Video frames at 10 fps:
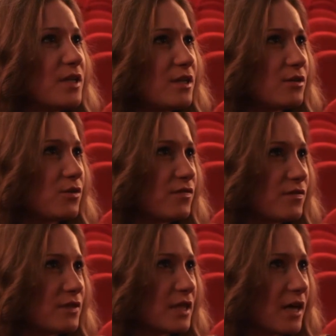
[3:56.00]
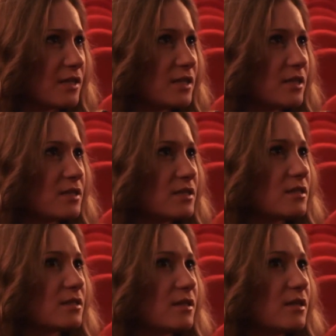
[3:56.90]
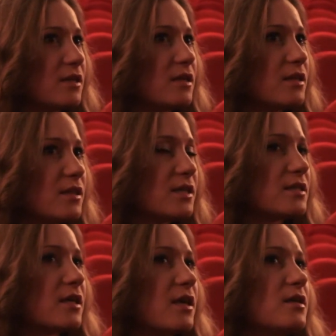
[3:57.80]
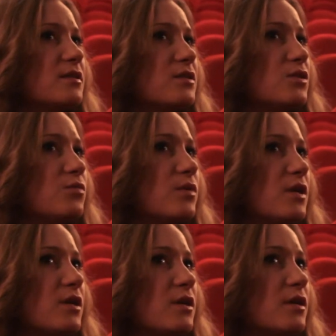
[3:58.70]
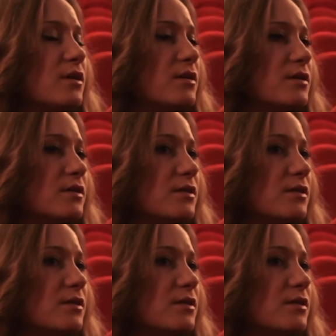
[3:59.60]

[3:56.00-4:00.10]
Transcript: Meaning of lightness, in this case, to me,